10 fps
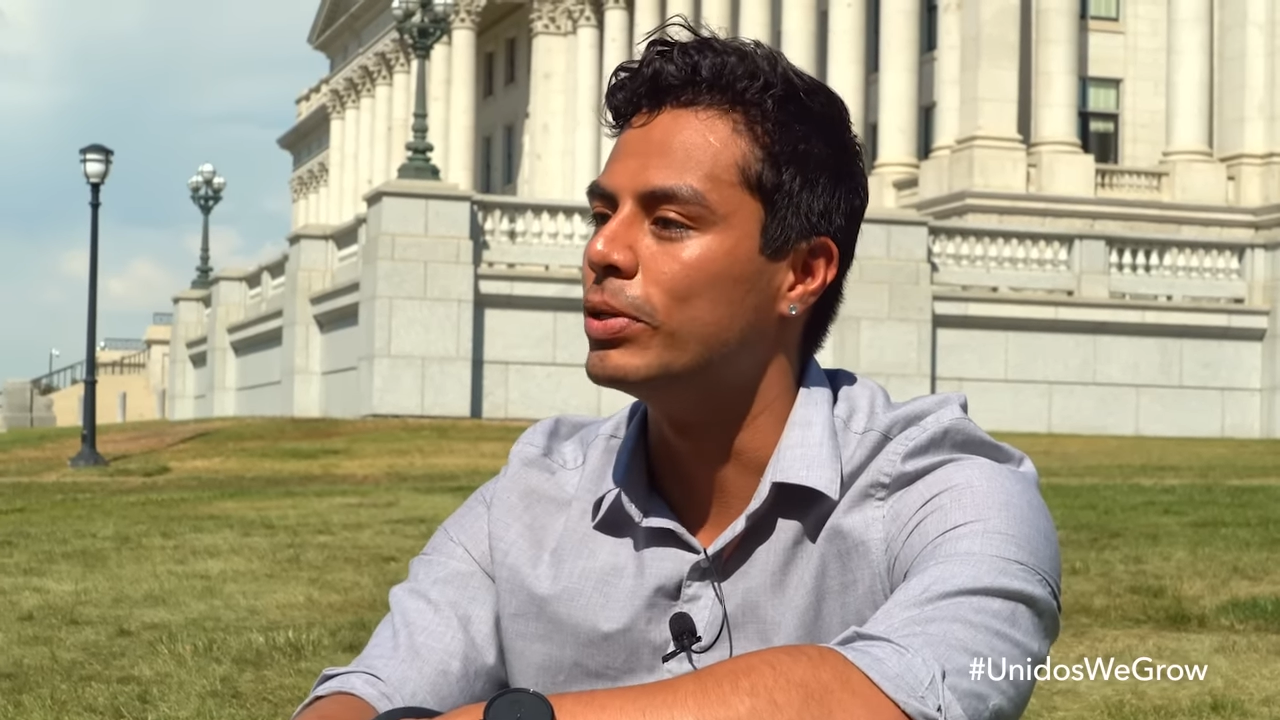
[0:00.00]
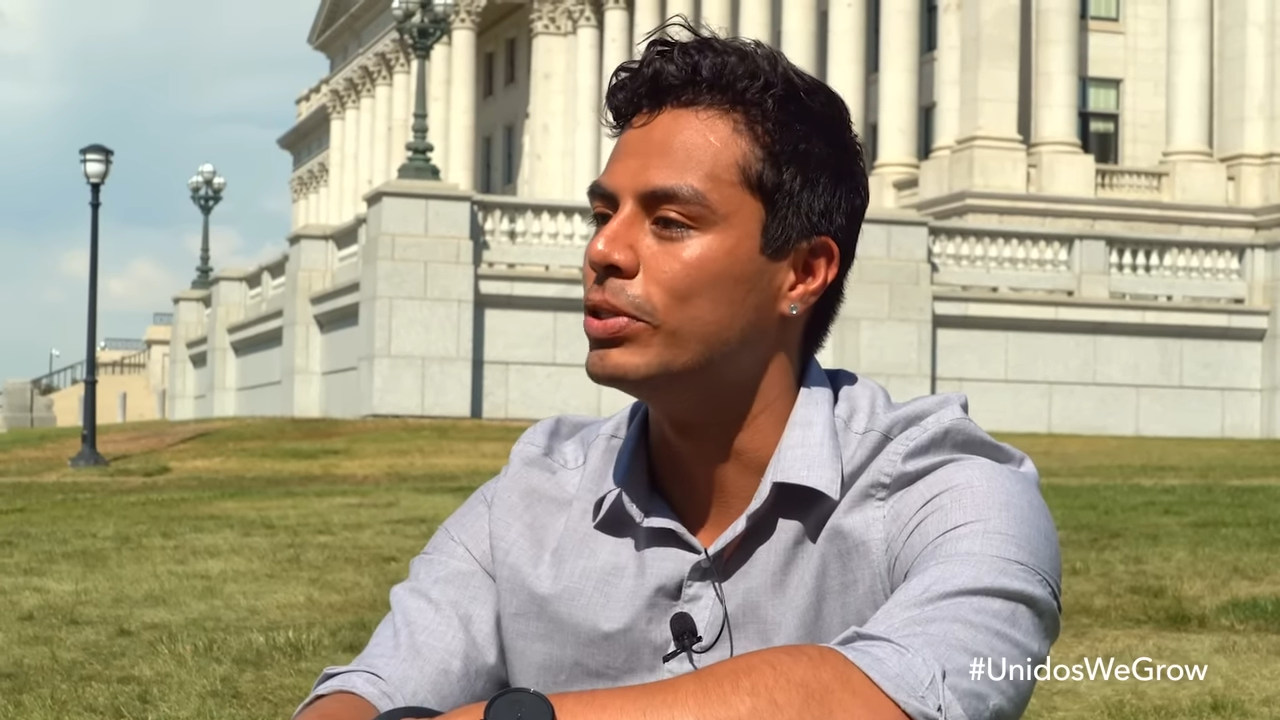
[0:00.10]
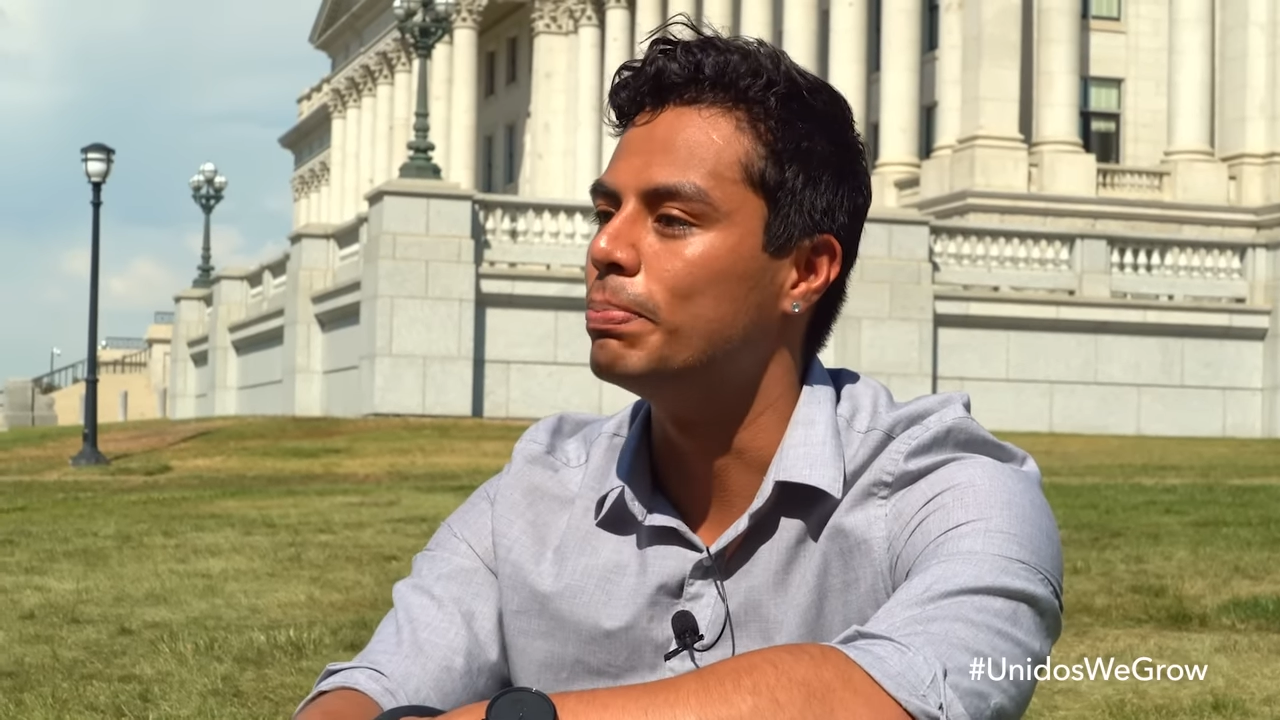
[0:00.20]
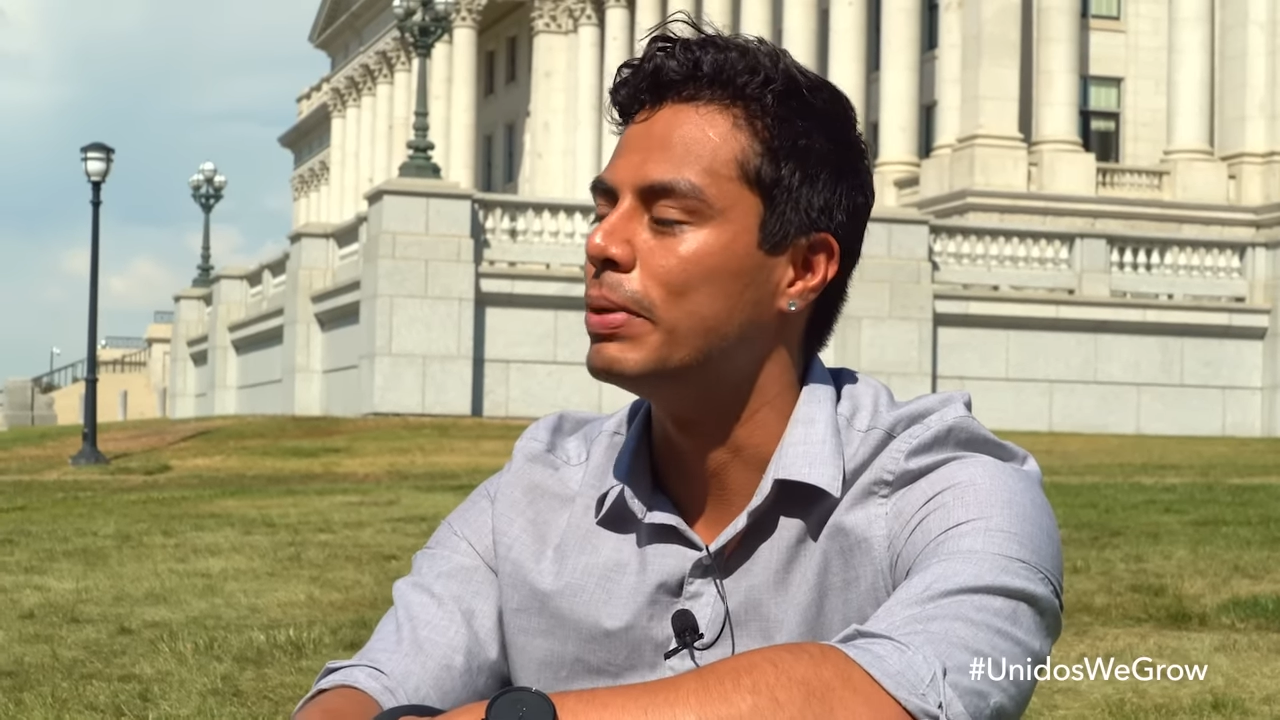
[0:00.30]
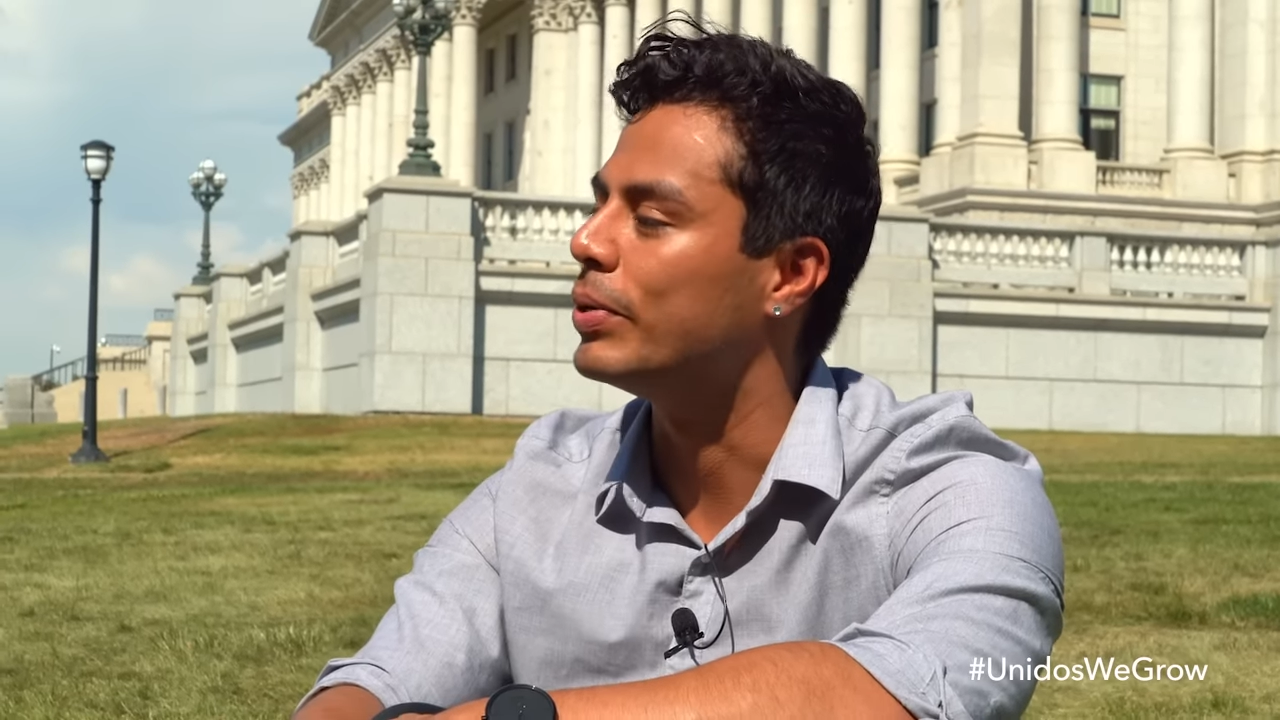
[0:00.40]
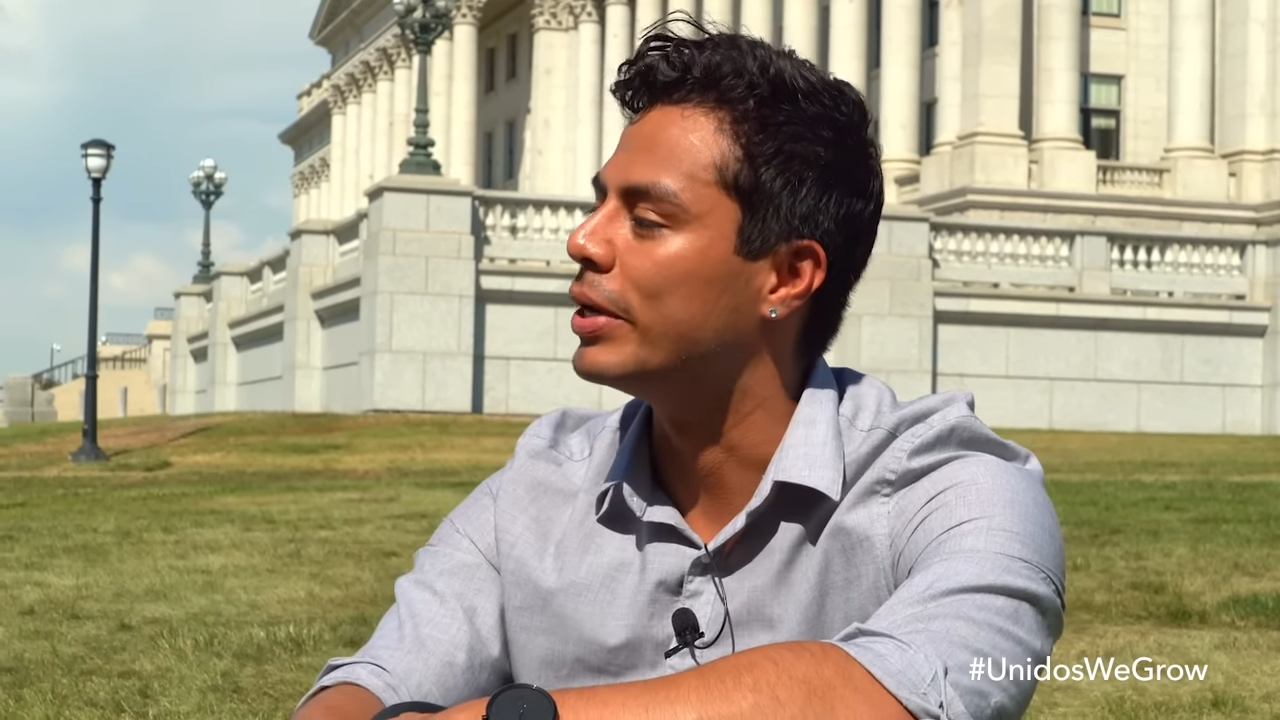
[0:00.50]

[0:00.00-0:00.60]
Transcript: to build